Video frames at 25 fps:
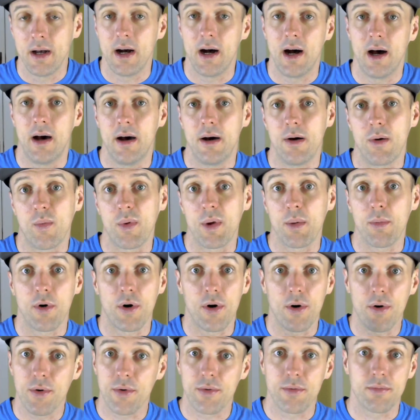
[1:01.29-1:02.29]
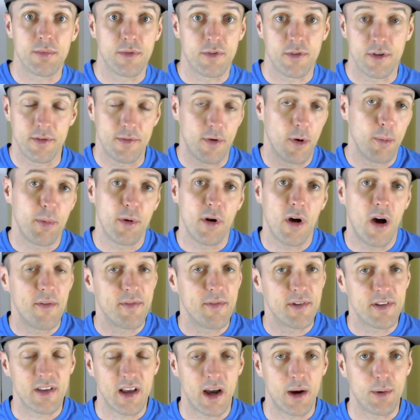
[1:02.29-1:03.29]
Uh, we will hold sort of open
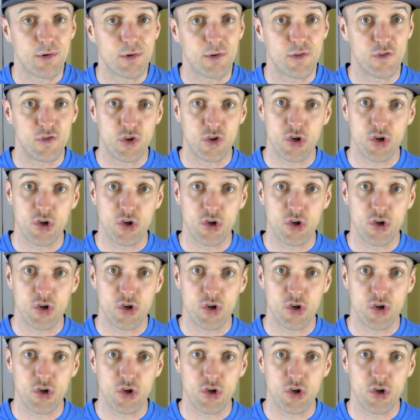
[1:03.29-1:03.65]
office hours